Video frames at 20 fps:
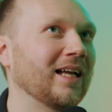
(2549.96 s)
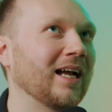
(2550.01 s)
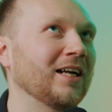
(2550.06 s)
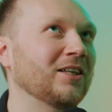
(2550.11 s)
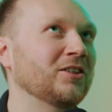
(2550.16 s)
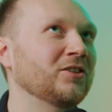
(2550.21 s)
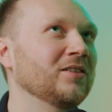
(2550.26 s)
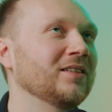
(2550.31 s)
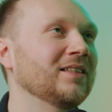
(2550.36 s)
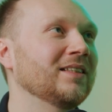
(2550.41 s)

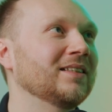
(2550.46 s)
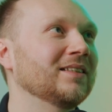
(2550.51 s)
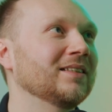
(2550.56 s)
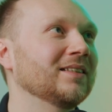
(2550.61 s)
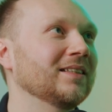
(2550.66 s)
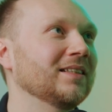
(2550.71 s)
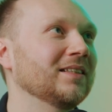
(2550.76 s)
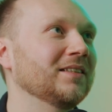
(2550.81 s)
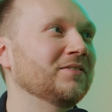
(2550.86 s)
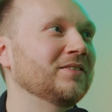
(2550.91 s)
actually,
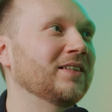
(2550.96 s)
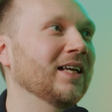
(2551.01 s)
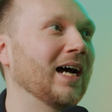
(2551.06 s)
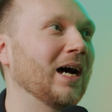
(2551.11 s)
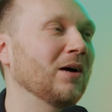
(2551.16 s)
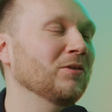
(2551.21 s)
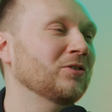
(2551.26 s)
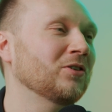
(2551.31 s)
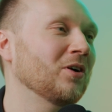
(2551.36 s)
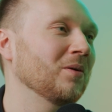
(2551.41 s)
if
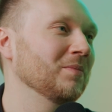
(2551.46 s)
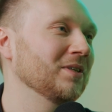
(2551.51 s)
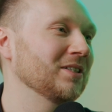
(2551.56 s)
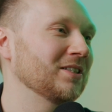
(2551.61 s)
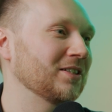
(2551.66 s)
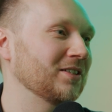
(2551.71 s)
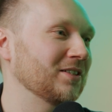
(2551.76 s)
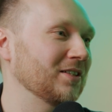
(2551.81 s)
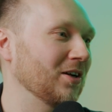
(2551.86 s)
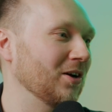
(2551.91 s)
the outcome
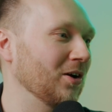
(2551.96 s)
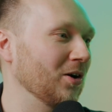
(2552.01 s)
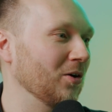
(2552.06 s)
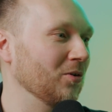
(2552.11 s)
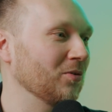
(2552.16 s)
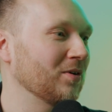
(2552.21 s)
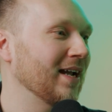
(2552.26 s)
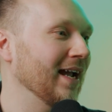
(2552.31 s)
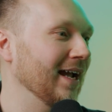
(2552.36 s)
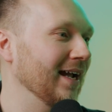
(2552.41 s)
is
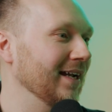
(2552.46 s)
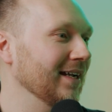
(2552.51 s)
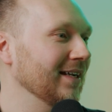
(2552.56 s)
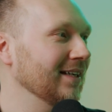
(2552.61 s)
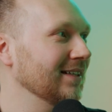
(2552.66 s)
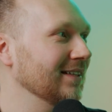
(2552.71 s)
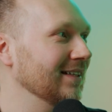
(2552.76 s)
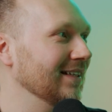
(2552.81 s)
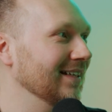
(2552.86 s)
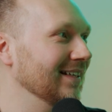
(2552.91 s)

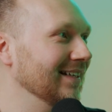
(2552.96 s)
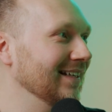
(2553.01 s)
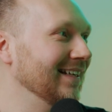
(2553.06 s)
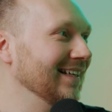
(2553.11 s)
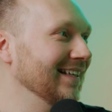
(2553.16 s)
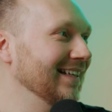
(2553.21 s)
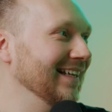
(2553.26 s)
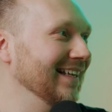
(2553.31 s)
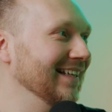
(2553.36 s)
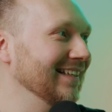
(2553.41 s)
okay,
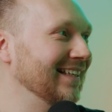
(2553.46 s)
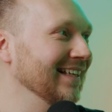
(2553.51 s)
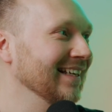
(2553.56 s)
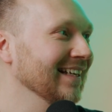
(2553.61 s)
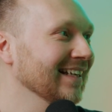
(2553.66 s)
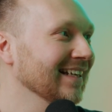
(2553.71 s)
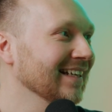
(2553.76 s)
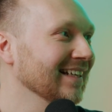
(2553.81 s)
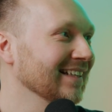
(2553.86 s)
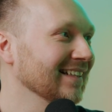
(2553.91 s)

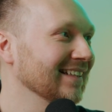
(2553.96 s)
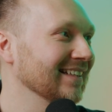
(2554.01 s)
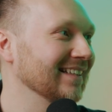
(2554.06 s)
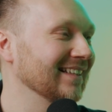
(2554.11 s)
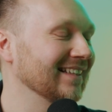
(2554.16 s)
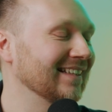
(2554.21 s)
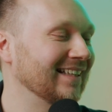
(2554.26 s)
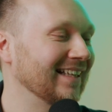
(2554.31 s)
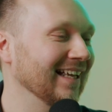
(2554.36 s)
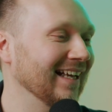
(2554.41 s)

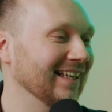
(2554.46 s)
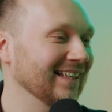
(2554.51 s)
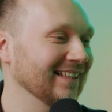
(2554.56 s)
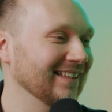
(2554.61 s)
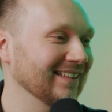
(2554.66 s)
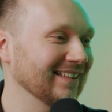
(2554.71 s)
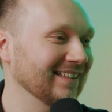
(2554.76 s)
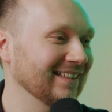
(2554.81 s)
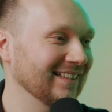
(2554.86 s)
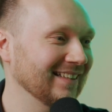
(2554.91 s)

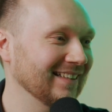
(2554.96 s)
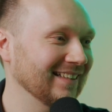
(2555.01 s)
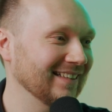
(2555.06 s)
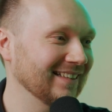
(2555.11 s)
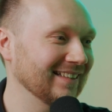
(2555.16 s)
then